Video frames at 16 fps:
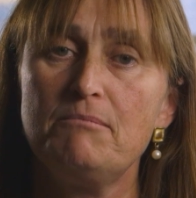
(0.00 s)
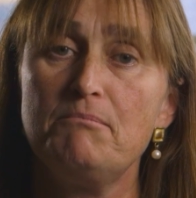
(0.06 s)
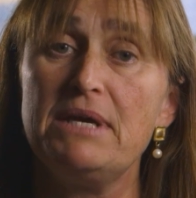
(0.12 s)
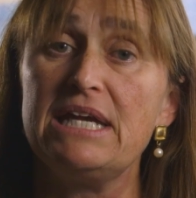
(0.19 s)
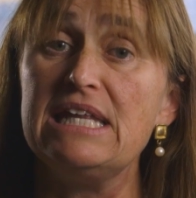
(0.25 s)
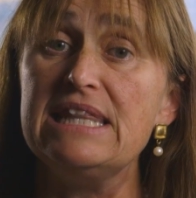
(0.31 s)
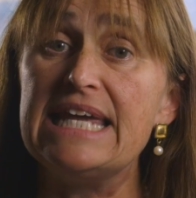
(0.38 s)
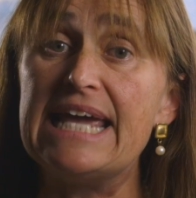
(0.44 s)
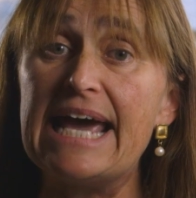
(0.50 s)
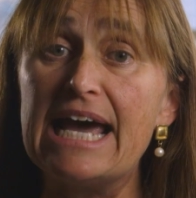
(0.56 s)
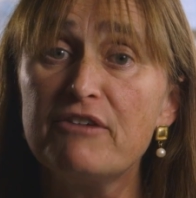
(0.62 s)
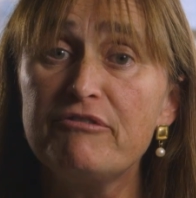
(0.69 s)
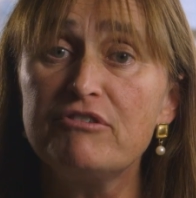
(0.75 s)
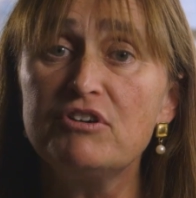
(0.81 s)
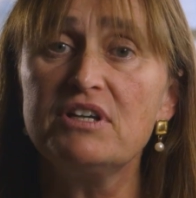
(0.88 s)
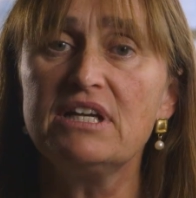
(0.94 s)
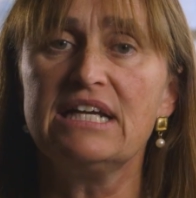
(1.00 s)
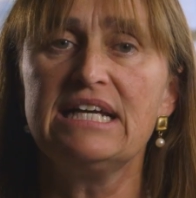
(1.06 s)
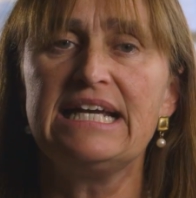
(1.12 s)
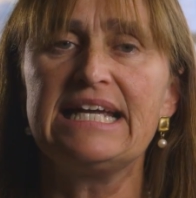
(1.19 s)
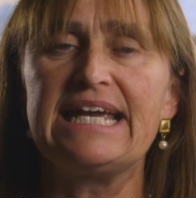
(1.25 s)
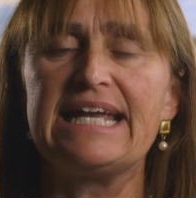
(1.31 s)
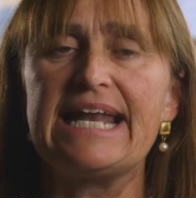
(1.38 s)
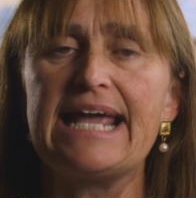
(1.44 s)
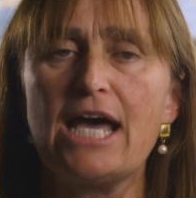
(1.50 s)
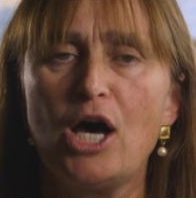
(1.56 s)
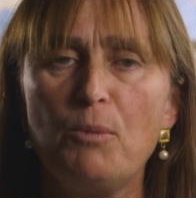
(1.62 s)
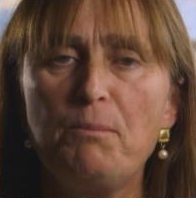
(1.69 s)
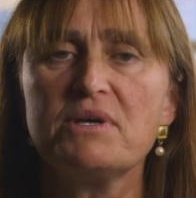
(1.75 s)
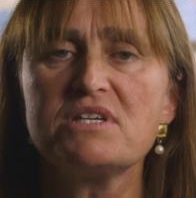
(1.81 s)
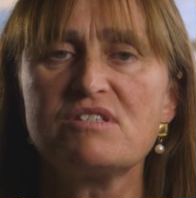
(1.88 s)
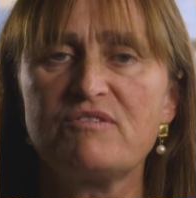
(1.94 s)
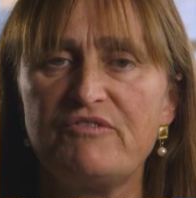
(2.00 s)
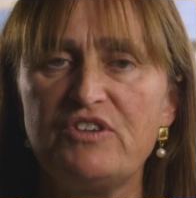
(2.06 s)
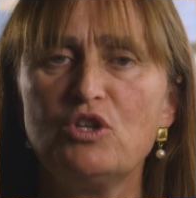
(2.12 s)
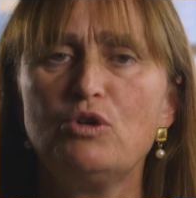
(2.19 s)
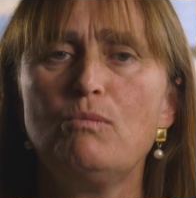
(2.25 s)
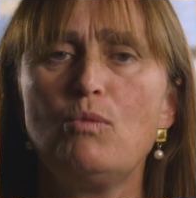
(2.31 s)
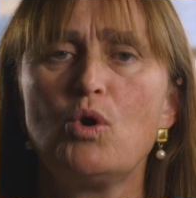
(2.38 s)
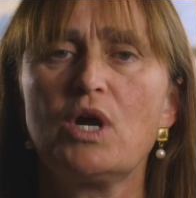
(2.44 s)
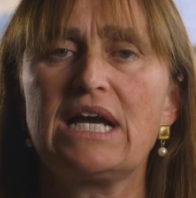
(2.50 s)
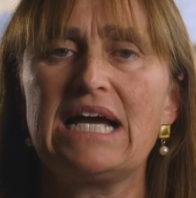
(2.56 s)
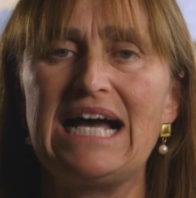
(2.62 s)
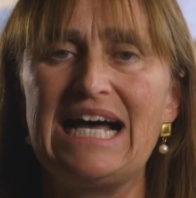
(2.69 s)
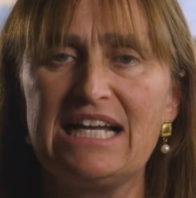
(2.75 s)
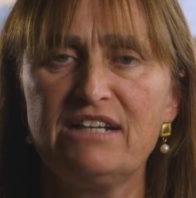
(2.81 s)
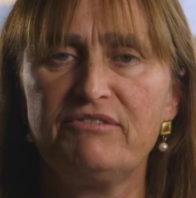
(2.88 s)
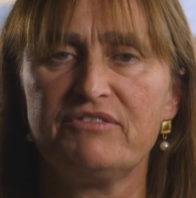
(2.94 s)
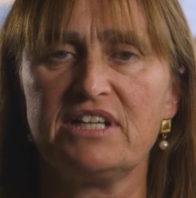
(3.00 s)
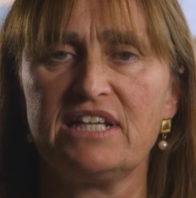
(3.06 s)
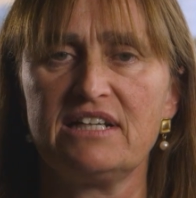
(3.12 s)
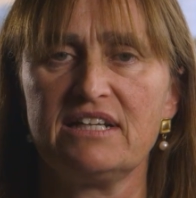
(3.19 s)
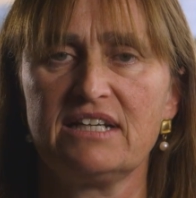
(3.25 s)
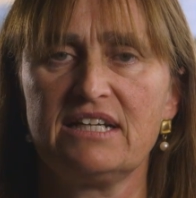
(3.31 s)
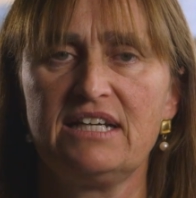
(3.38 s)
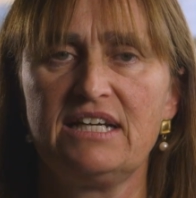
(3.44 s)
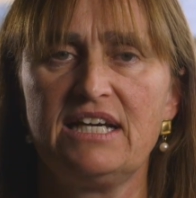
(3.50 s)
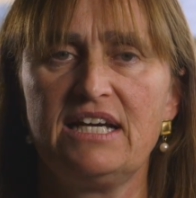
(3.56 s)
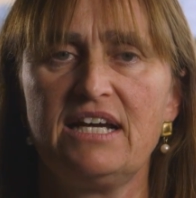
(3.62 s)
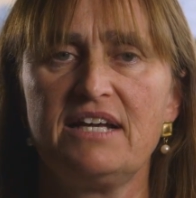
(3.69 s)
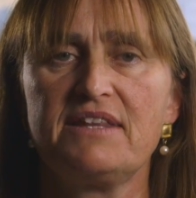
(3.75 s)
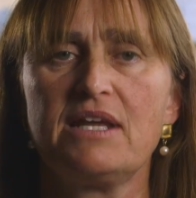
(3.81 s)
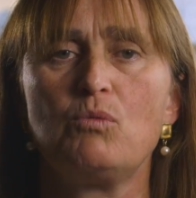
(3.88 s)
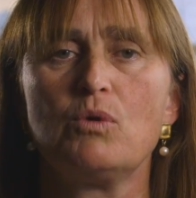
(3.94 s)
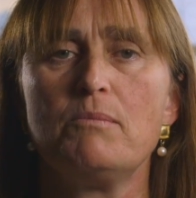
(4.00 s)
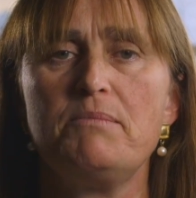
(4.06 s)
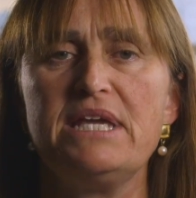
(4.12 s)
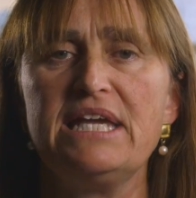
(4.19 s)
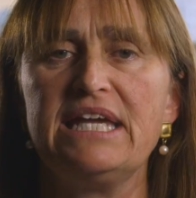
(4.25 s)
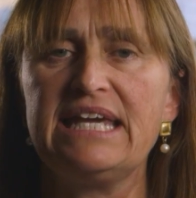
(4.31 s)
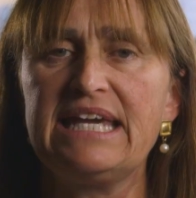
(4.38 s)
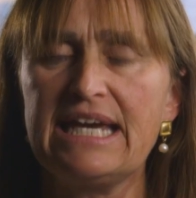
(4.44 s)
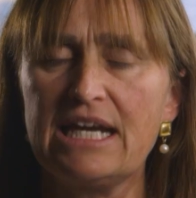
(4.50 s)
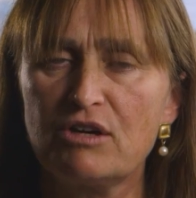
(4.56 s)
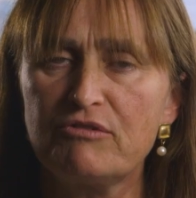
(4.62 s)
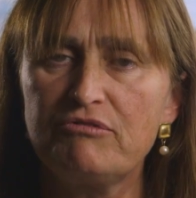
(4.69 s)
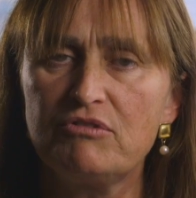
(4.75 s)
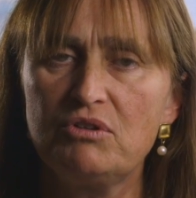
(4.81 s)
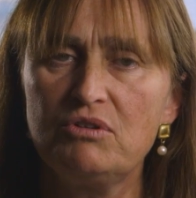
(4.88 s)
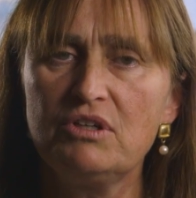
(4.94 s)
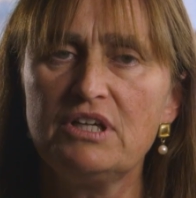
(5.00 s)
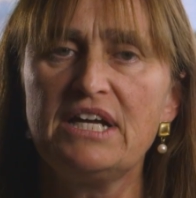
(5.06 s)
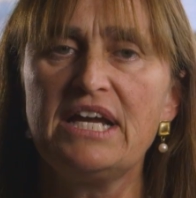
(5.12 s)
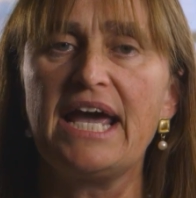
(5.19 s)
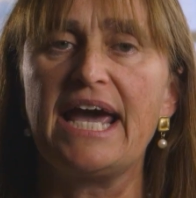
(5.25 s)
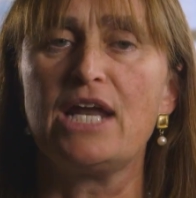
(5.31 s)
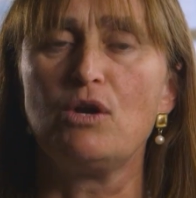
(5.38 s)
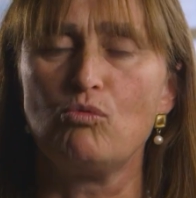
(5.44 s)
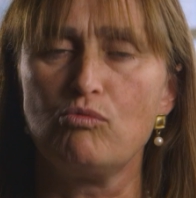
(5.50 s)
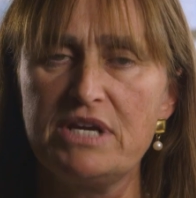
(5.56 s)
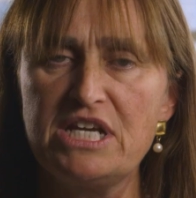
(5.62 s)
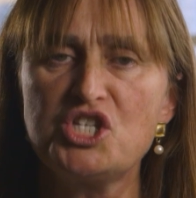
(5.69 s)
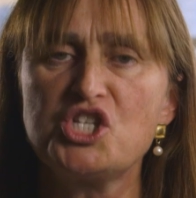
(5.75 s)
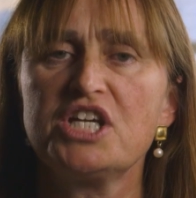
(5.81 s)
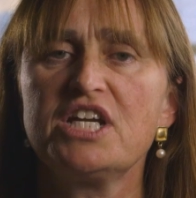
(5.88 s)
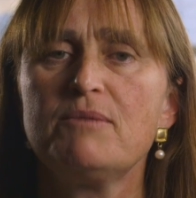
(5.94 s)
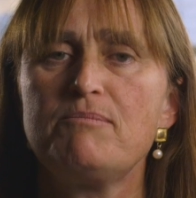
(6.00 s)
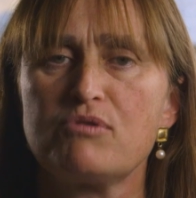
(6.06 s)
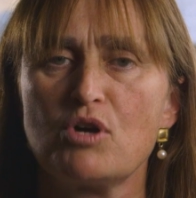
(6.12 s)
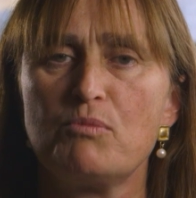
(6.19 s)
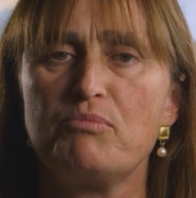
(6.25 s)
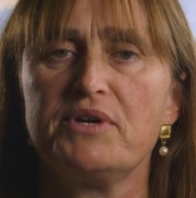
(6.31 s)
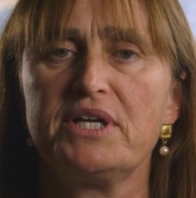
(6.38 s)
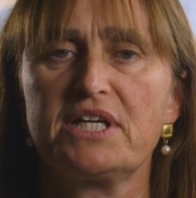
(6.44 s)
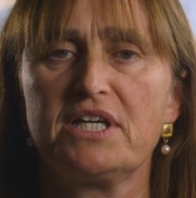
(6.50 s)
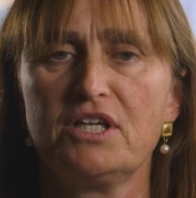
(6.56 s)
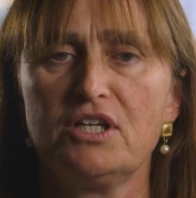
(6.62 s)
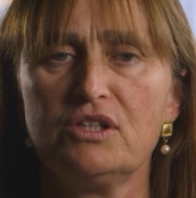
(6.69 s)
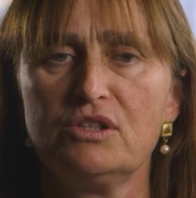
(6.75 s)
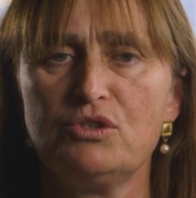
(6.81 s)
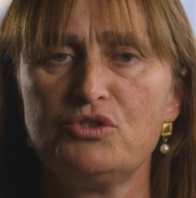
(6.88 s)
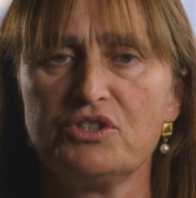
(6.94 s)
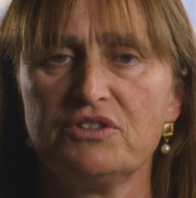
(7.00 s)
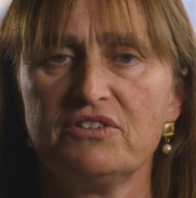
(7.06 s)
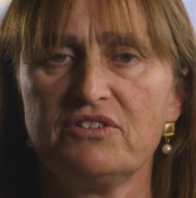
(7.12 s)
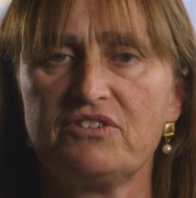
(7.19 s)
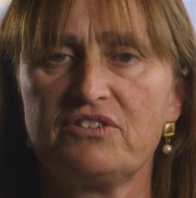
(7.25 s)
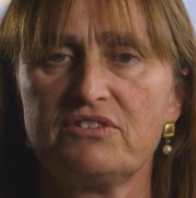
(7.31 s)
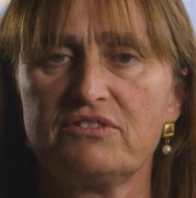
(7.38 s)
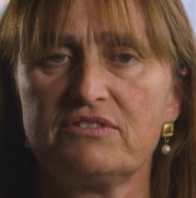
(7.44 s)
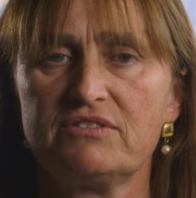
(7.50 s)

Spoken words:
Making the effort can help us feel more confident that we're being careful and reaching appropriate conclusions.